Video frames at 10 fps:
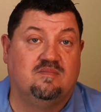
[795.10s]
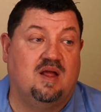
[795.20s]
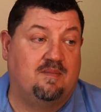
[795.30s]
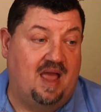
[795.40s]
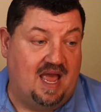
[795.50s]

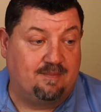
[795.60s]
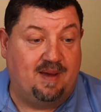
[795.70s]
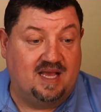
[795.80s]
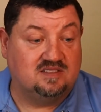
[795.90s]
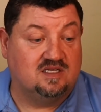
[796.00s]

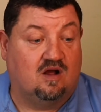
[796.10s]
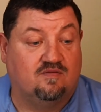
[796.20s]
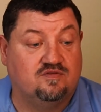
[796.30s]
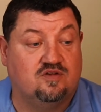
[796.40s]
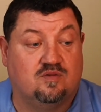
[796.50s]
passed it off
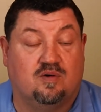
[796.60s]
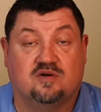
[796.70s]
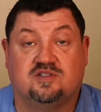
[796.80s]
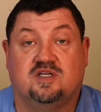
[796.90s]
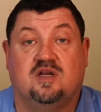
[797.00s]
to the
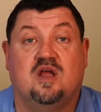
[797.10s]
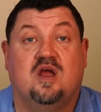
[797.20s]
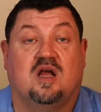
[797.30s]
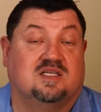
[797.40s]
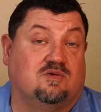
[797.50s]
person,
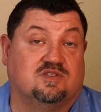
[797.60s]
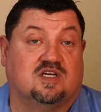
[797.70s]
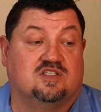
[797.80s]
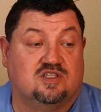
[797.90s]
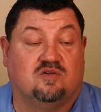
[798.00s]
because I was a
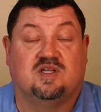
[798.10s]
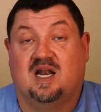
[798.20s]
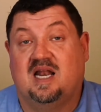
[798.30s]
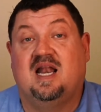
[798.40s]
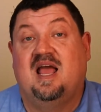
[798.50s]
consultant and
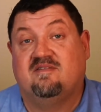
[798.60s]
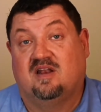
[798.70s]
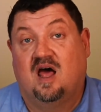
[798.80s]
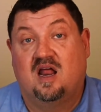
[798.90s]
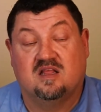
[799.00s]
I didn't have a
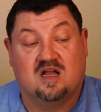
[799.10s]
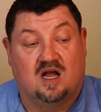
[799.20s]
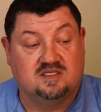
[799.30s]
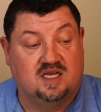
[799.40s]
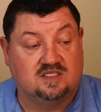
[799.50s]
lot of the
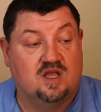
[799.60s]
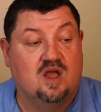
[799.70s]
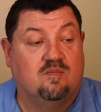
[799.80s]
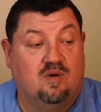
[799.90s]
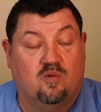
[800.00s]
context,
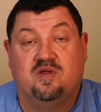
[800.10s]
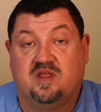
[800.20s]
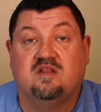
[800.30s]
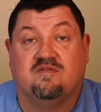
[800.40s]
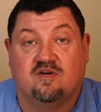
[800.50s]
but within
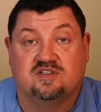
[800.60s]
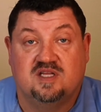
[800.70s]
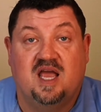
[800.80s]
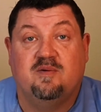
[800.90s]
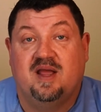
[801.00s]
the first
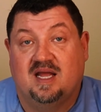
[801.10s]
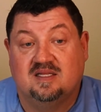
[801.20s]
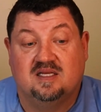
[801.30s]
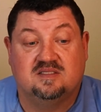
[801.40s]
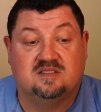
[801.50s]
day we had
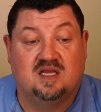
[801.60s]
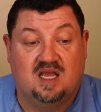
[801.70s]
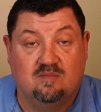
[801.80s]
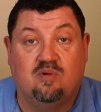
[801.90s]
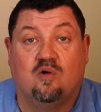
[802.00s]
this
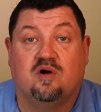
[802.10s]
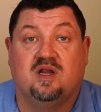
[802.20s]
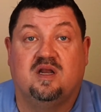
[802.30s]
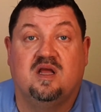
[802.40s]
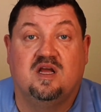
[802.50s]

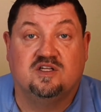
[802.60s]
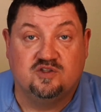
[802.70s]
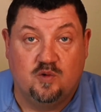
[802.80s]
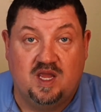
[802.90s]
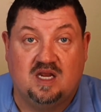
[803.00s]
imported,
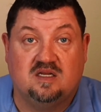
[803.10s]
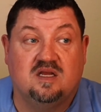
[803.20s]
tweaked,